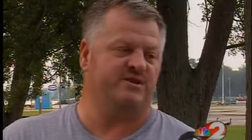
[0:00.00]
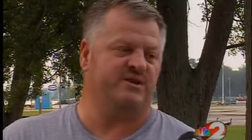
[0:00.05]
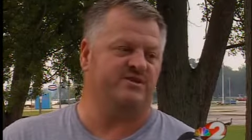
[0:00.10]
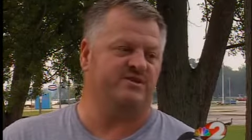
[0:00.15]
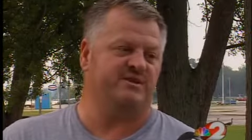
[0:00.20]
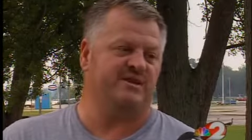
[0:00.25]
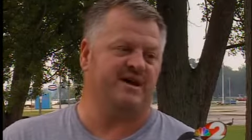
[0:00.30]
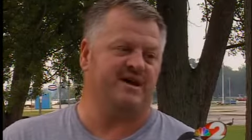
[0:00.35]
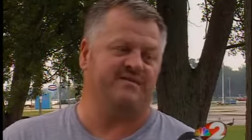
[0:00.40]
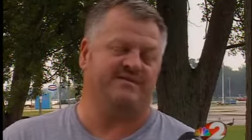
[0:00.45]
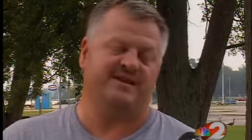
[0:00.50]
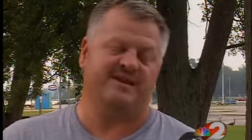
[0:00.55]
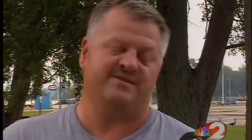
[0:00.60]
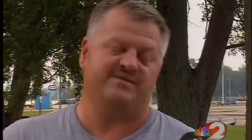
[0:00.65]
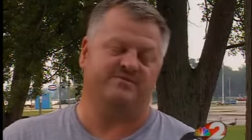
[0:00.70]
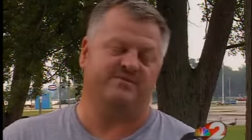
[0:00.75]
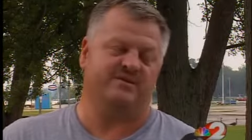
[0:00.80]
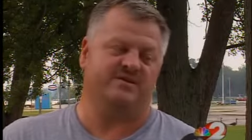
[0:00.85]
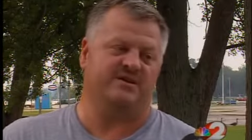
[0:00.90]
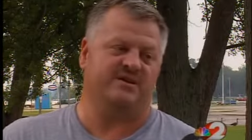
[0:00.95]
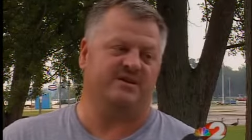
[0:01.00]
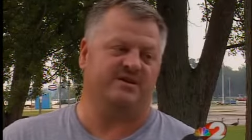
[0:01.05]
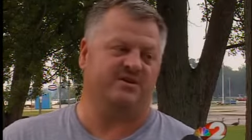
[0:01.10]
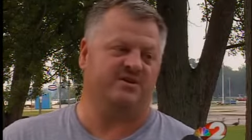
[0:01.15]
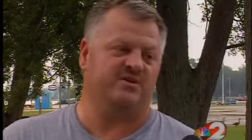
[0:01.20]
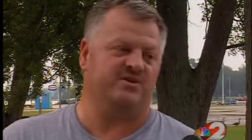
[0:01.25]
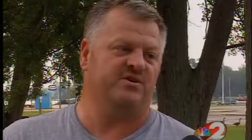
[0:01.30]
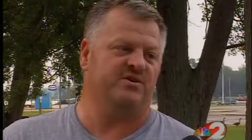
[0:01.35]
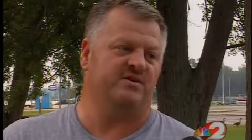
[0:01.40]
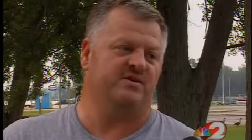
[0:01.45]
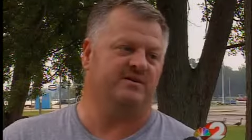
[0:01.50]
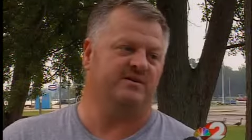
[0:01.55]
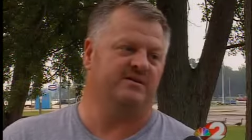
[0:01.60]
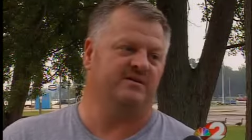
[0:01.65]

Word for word: dredge it out, and that's really not a cure.